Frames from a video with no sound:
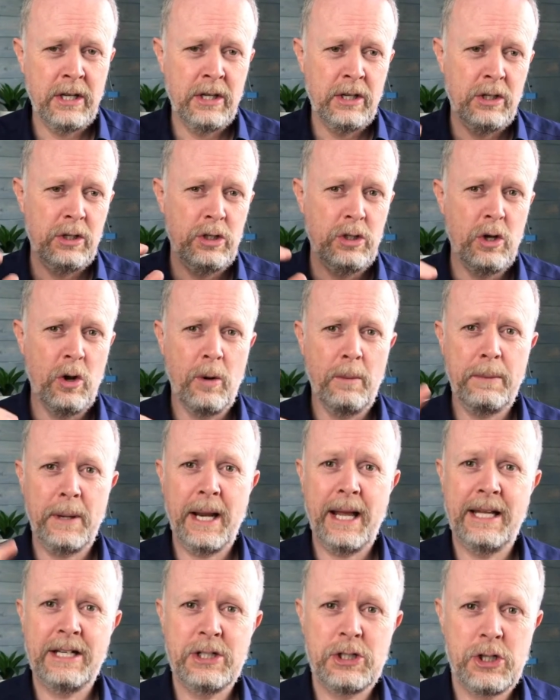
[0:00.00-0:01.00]
your
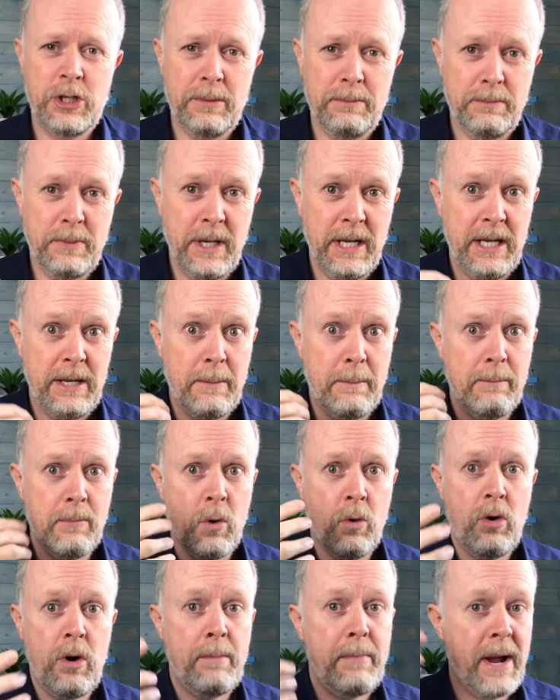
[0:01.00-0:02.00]
plan should be
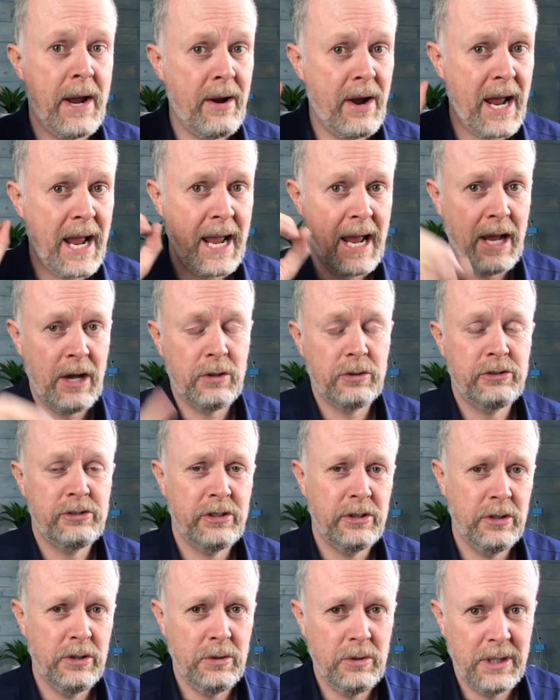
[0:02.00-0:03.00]
more about how
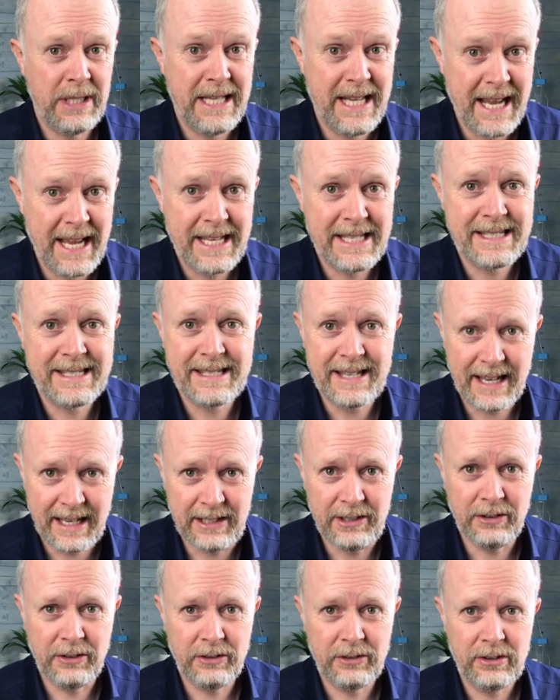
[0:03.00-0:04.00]
to get
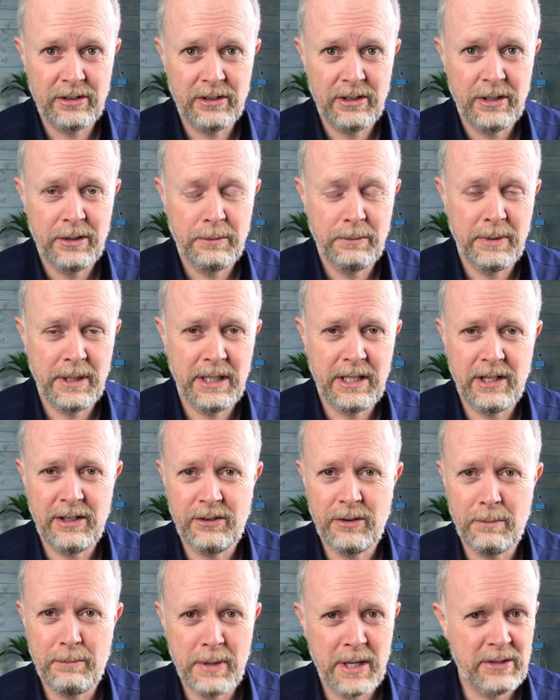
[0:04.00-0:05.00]
sales, because
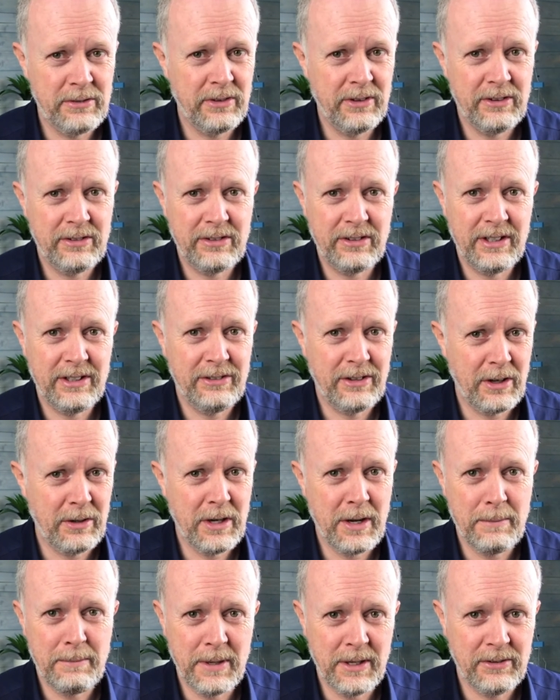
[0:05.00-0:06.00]
a business is
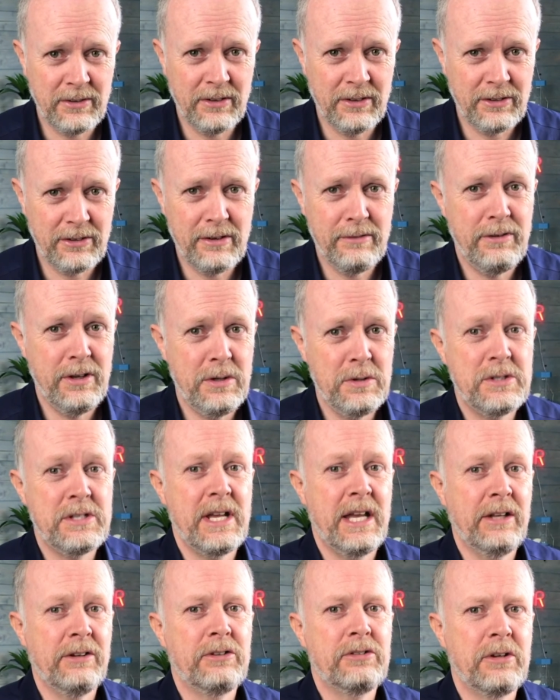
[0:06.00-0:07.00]
only a business if you
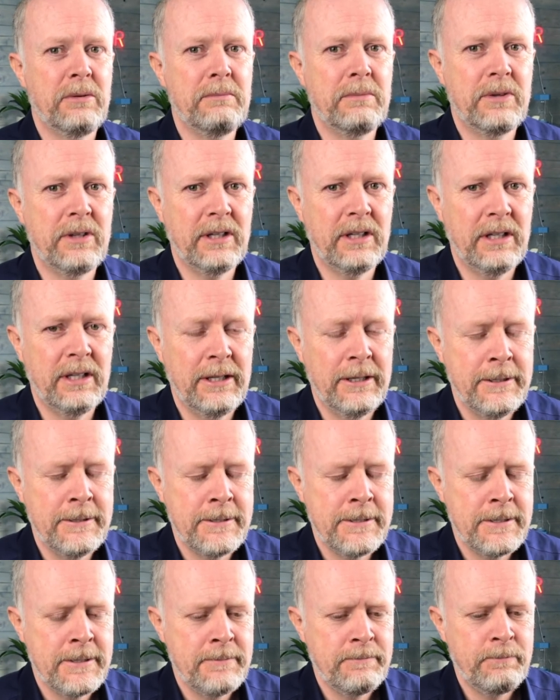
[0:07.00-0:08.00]
sell something.
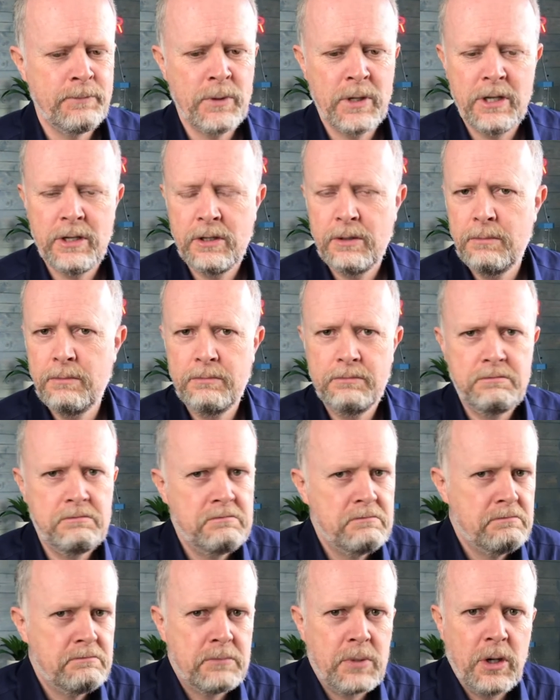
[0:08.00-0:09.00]

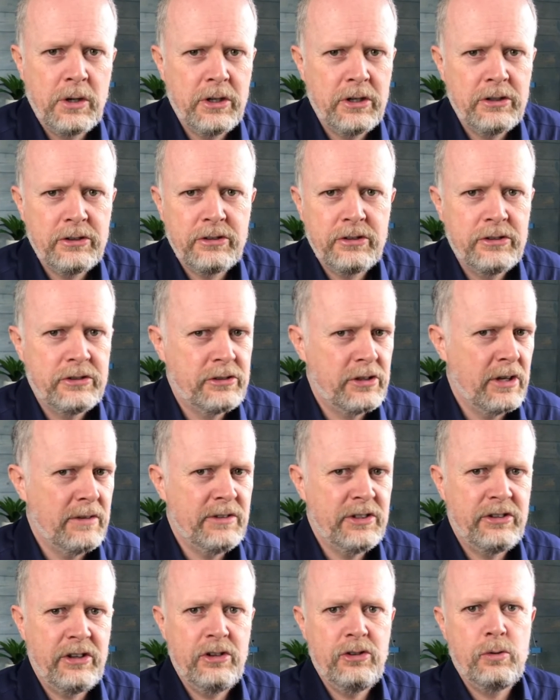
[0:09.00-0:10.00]
Products,
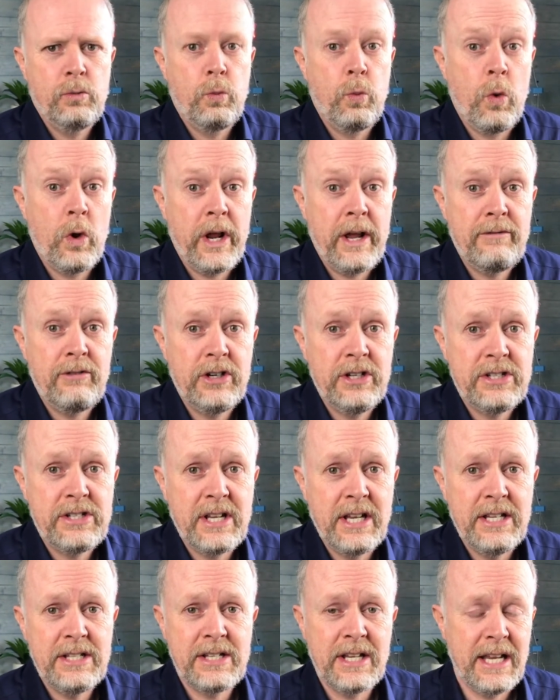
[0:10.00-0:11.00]
services, whatever it
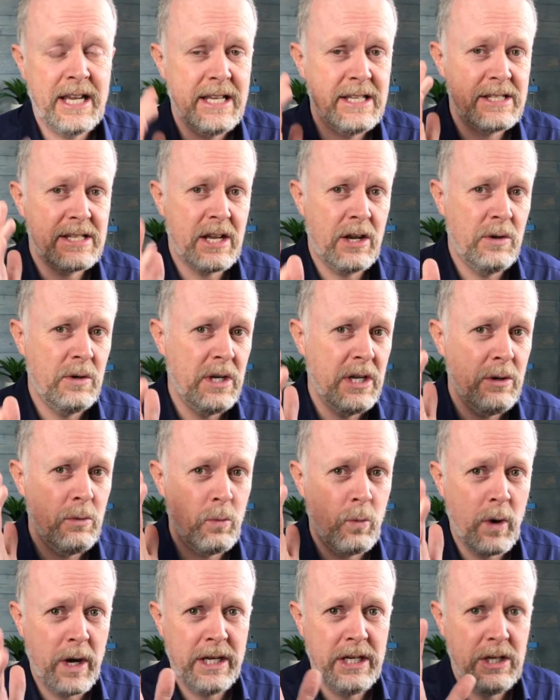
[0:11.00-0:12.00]
is. It's only
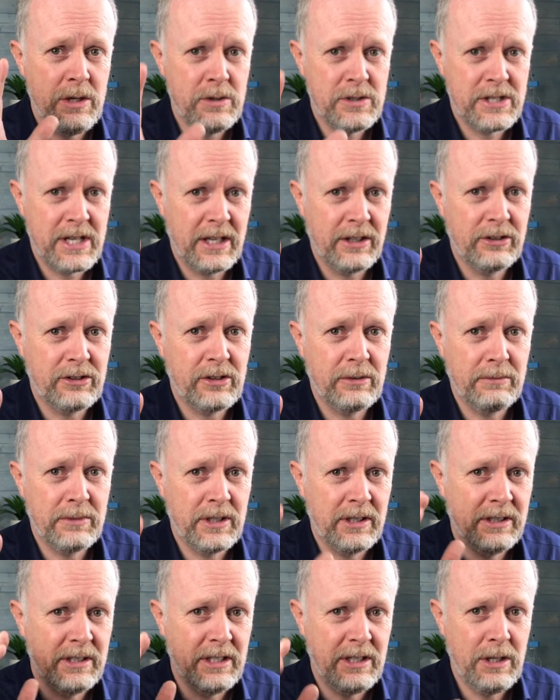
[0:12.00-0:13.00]
when you sell
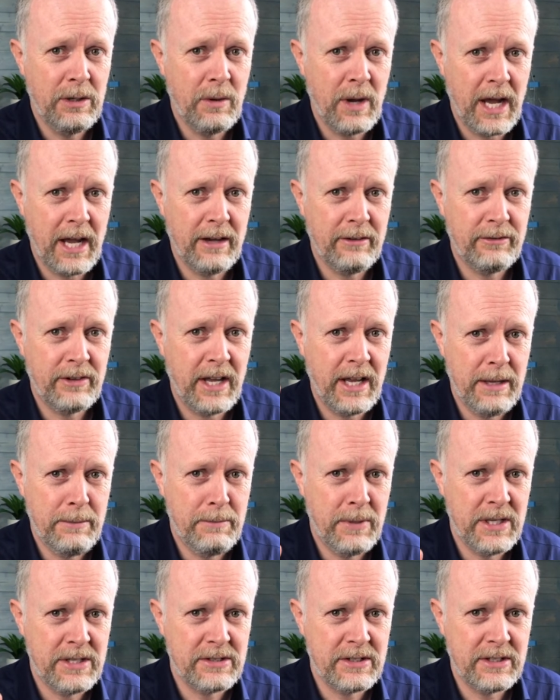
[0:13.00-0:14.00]
something that you have a
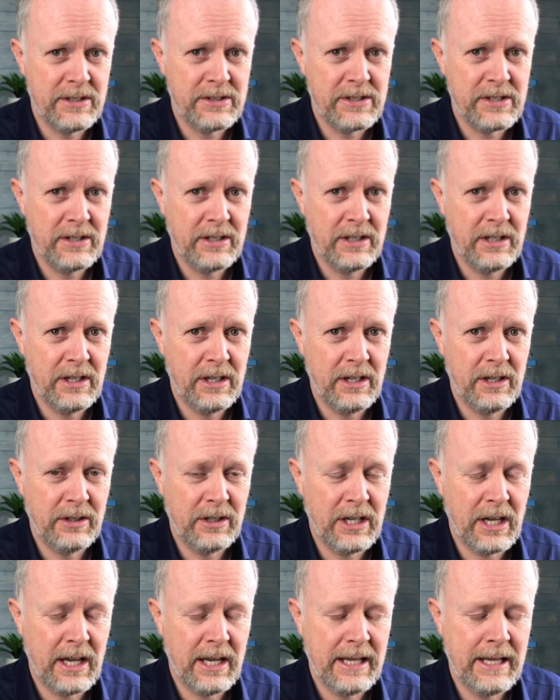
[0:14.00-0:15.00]
business.
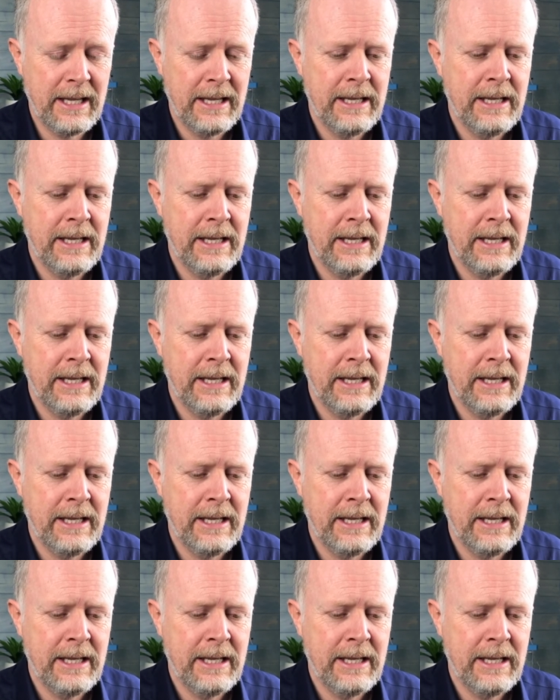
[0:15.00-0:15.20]
Okay.